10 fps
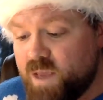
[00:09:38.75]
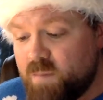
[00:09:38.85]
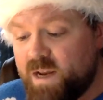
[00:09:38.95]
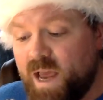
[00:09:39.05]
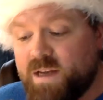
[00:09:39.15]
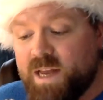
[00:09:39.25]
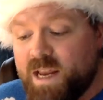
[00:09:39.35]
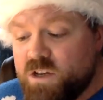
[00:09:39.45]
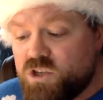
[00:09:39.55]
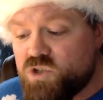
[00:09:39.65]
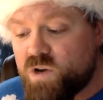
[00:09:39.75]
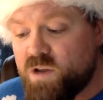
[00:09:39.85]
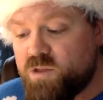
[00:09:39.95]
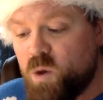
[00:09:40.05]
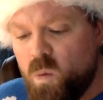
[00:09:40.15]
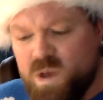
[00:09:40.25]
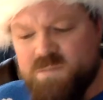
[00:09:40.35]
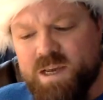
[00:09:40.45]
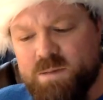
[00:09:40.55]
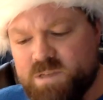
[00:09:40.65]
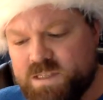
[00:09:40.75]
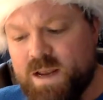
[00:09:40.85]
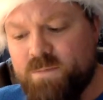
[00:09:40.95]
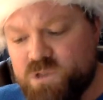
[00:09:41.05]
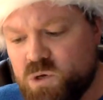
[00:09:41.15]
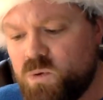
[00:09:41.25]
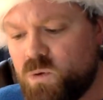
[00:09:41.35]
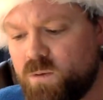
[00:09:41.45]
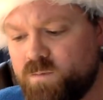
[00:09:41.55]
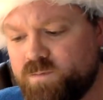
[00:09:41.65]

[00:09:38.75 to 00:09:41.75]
but he had an inner strength that always made him stand tall.